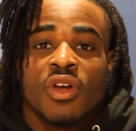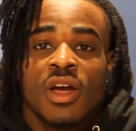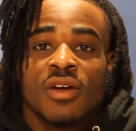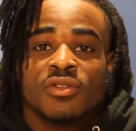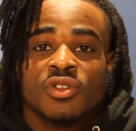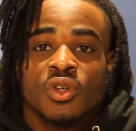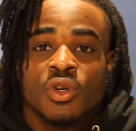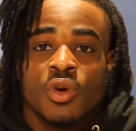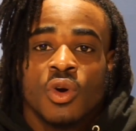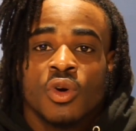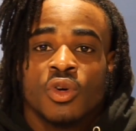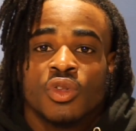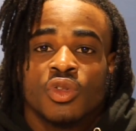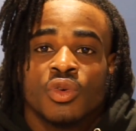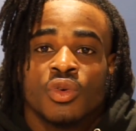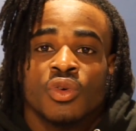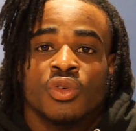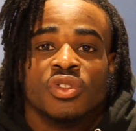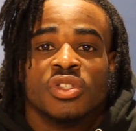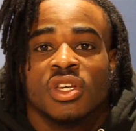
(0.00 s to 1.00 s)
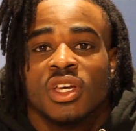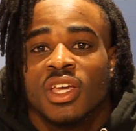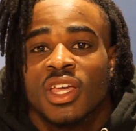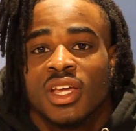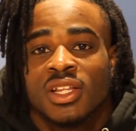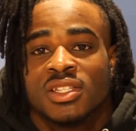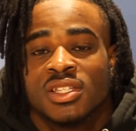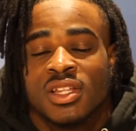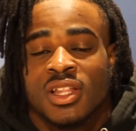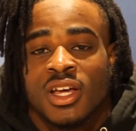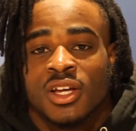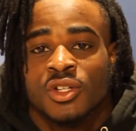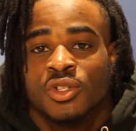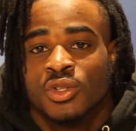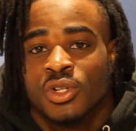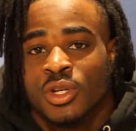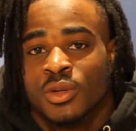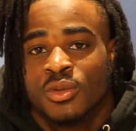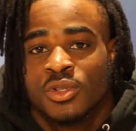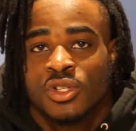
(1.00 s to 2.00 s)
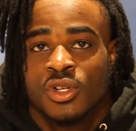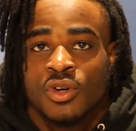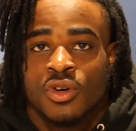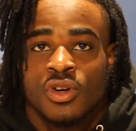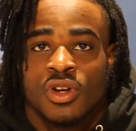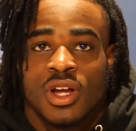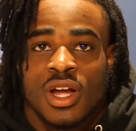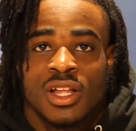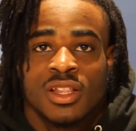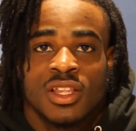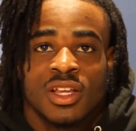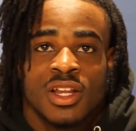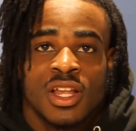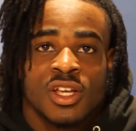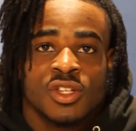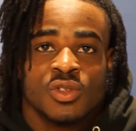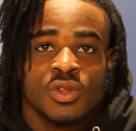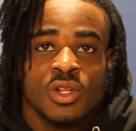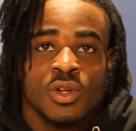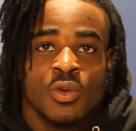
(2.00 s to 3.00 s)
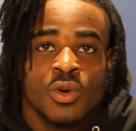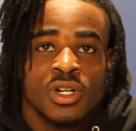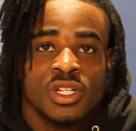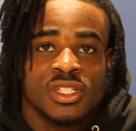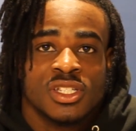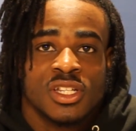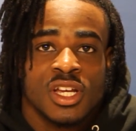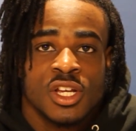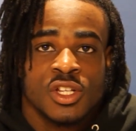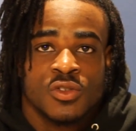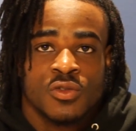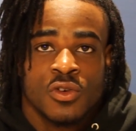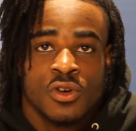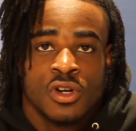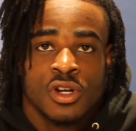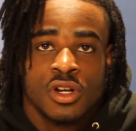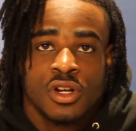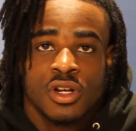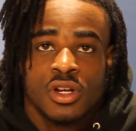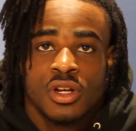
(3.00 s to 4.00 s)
you have to go through to get to that dream. So I think that's really what it stands for.